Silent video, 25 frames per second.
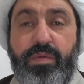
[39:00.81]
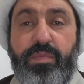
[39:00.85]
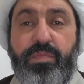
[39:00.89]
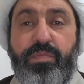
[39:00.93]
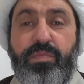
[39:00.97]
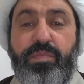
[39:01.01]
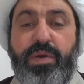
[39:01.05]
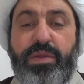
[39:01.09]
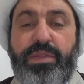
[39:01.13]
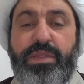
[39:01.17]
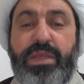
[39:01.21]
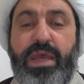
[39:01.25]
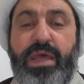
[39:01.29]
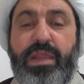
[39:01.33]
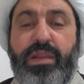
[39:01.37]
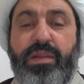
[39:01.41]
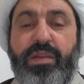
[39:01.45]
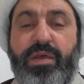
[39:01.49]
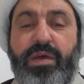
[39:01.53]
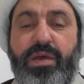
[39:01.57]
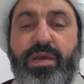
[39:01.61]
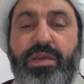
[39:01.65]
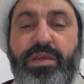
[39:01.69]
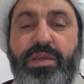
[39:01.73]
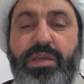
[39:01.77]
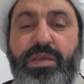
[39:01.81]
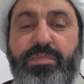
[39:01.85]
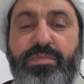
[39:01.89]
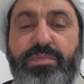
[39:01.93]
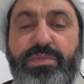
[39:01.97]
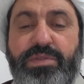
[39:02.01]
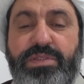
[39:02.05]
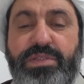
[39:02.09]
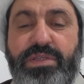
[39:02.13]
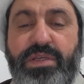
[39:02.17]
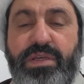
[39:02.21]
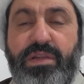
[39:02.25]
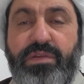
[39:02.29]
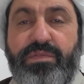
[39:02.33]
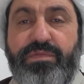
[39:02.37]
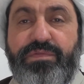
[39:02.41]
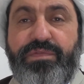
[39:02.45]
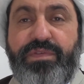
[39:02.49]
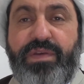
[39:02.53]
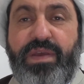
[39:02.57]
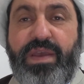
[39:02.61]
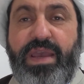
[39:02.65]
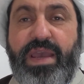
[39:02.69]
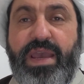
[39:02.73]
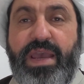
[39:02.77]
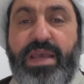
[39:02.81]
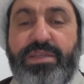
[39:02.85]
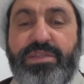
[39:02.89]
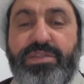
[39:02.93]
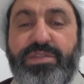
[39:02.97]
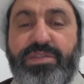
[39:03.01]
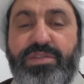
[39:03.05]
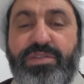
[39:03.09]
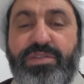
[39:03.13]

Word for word: but Allah himself has